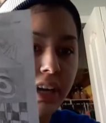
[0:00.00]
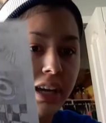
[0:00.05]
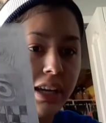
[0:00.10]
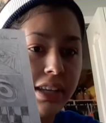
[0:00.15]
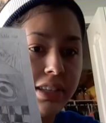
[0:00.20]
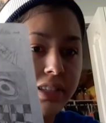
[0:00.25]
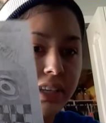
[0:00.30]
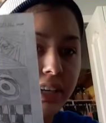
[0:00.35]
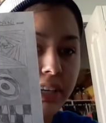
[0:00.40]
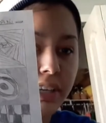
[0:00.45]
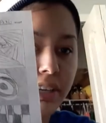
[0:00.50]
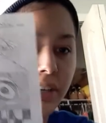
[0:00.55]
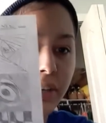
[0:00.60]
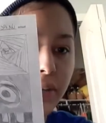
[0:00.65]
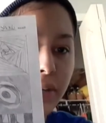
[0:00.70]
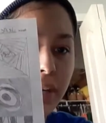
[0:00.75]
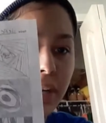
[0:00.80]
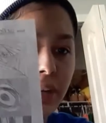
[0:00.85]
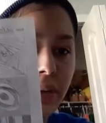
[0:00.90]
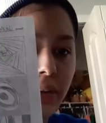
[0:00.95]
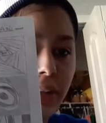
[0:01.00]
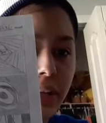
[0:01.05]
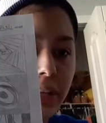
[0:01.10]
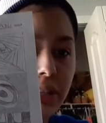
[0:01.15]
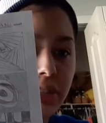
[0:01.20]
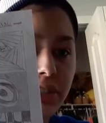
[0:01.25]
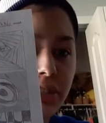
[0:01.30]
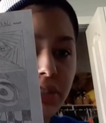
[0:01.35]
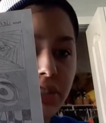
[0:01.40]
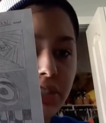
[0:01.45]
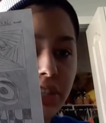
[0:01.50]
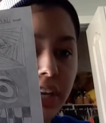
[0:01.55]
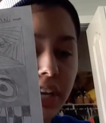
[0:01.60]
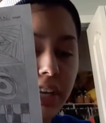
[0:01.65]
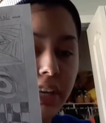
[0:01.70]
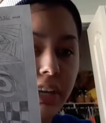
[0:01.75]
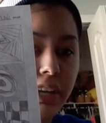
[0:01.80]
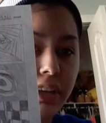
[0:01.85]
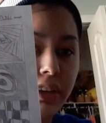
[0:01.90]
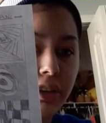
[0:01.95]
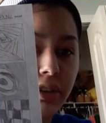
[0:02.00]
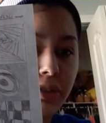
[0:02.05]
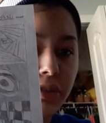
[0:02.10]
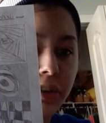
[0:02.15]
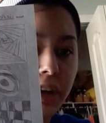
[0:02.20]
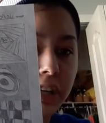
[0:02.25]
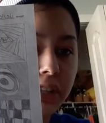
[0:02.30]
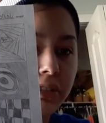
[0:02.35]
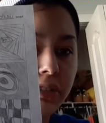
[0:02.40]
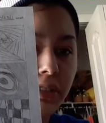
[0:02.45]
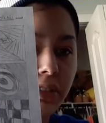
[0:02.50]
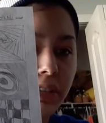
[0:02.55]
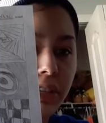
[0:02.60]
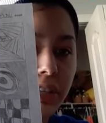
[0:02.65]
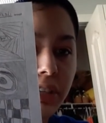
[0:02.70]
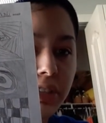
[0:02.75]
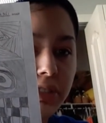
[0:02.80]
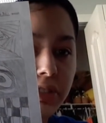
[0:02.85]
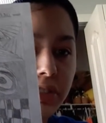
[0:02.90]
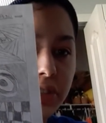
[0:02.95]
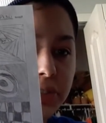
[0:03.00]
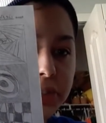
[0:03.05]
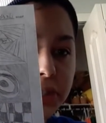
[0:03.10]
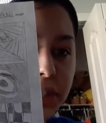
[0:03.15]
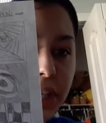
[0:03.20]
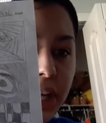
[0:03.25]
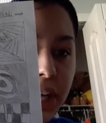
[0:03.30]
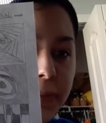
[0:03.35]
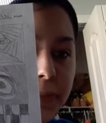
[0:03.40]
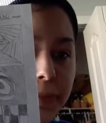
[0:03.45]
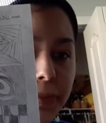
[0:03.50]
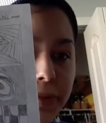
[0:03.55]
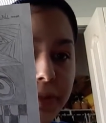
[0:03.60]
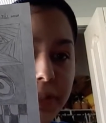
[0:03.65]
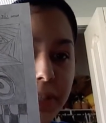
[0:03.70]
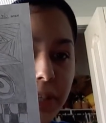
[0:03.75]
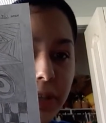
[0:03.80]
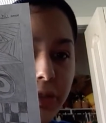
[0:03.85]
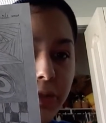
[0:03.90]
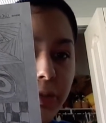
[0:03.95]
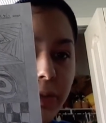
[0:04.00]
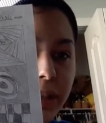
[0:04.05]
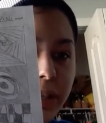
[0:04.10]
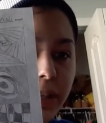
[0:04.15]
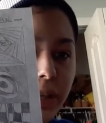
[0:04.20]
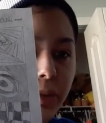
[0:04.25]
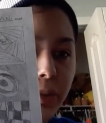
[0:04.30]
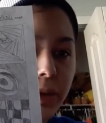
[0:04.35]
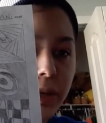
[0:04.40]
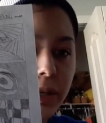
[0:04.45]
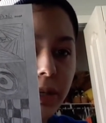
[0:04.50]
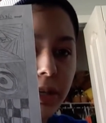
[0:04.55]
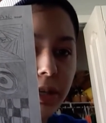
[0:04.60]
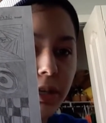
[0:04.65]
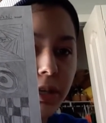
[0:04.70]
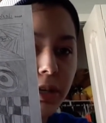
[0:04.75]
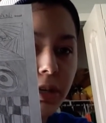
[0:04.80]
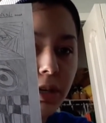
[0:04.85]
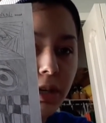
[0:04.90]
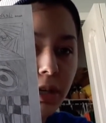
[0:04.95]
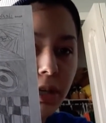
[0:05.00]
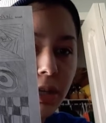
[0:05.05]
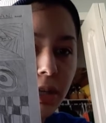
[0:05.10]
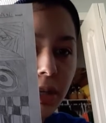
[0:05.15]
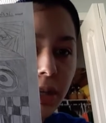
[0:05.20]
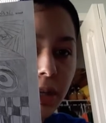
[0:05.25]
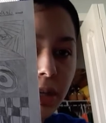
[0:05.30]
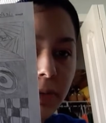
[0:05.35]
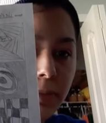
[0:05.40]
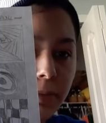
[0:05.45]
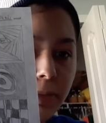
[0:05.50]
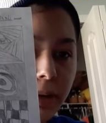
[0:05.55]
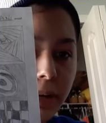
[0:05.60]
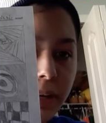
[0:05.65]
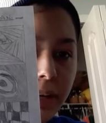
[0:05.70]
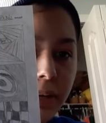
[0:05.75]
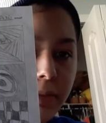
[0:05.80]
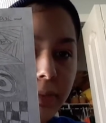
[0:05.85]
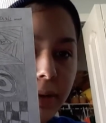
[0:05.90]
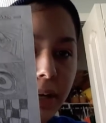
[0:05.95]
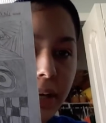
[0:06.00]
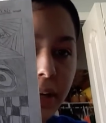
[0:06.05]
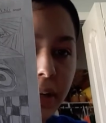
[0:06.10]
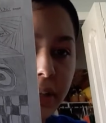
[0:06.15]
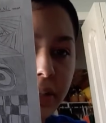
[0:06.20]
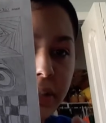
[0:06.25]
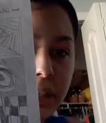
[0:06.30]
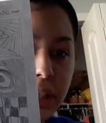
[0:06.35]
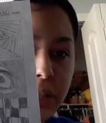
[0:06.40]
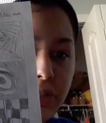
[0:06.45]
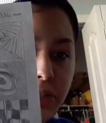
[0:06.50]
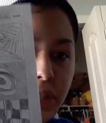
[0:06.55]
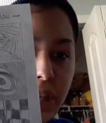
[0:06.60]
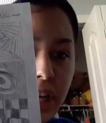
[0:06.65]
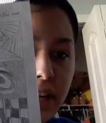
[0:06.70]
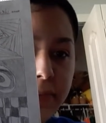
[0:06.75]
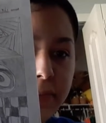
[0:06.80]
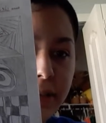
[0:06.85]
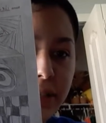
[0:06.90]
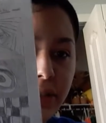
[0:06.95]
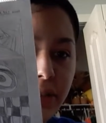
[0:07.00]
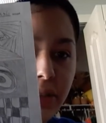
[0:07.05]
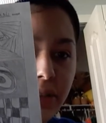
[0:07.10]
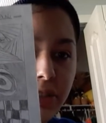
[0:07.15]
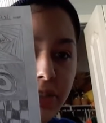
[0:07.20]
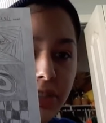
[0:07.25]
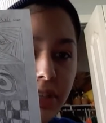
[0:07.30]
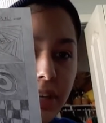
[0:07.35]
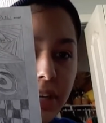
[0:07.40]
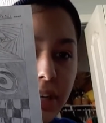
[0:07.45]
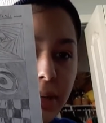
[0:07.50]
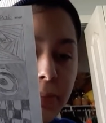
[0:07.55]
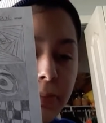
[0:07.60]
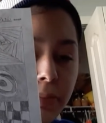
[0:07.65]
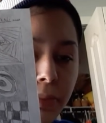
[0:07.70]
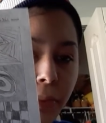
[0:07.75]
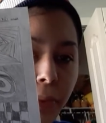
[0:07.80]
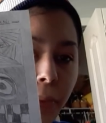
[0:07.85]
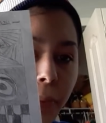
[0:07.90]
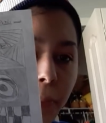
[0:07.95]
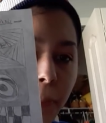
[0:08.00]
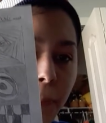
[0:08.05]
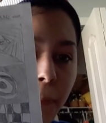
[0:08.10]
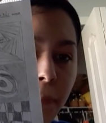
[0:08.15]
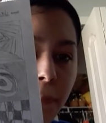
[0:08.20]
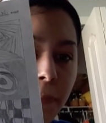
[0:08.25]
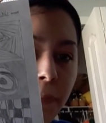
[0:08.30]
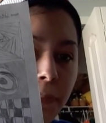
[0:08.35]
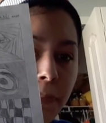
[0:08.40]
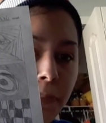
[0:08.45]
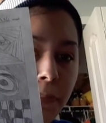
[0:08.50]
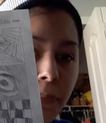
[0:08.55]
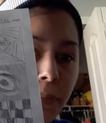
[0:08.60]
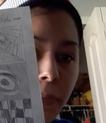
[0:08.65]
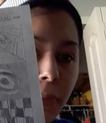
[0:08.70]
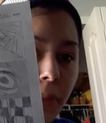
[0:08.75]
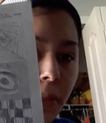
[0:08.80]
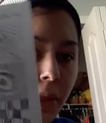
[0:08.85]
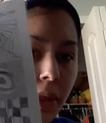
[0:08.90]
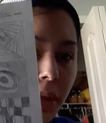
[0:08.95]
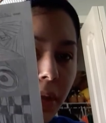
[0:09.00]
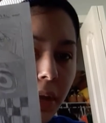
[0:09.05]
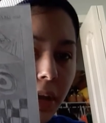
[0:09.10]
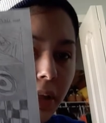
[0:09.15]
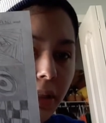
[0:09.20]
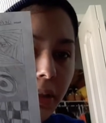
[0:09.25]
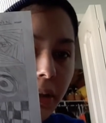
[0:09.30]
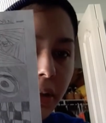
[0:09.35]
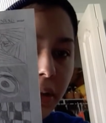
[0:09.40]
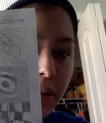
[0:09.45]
that because I didn't know how to, like, shade it correctly because the shape was, like, really weird. But my teacher helped me do the shape. And